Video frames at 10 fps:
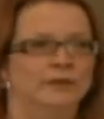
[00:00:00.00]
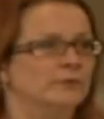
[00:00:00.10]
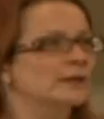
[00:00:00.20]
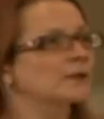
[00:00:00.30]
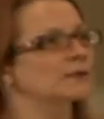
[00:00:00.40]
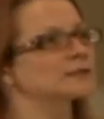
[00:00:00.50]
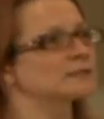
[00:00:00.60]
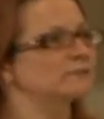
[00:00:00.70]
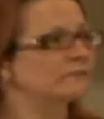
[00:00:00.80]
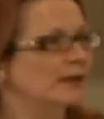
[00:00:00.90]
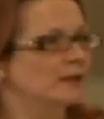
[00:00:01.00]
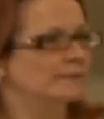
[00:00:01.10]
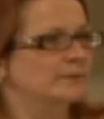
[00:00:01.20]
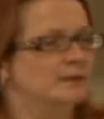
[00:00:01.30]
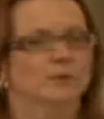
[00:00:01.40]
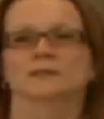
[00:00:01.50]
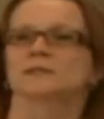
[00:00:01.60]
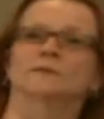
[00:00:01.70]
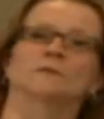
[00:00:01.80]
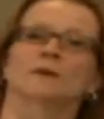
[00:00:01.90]
they really want to develop, they want
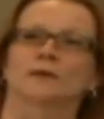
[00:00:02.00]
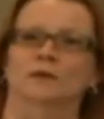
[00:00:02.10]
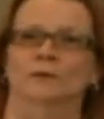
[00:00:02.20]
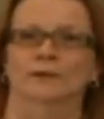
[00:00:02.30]
to